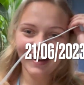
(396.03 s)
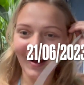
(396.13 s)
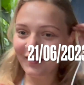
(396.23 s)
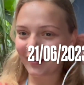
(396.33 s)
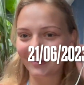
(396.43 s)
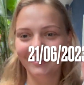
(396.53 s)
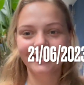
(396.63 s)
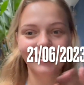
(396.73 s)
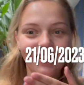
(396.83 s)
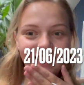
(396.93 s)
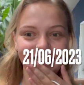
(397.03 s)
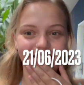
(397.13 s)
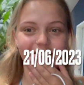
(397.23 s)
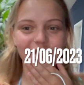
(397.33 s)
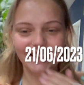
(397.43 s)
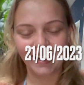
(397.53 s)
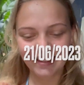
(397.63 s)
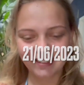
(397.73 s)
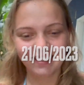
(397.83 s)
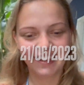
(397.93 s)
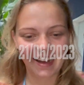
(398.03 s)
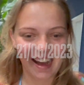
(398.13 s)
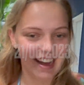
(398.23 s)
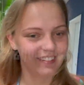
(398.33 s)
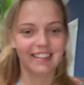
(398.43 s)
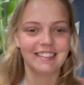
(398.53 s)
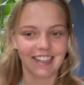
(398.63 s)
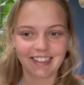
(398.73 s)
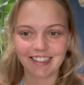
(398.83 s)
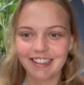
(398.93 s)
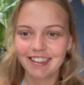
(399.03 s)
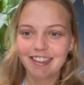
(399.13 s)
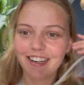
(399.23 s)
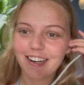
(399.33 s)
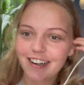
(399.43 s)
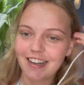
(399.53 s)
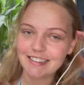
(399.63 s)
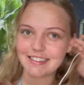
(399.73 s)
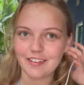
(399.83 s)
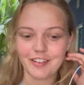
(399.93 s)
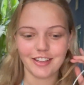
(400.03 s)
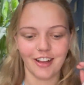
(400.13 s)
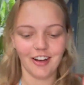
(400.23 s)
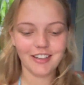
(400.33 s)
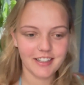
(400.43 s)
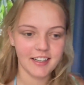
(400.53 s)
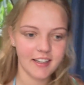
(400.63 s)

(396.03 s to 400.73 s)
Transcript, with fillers: I'm going on a snorkeling trip today. How excited. It's seven o'clock.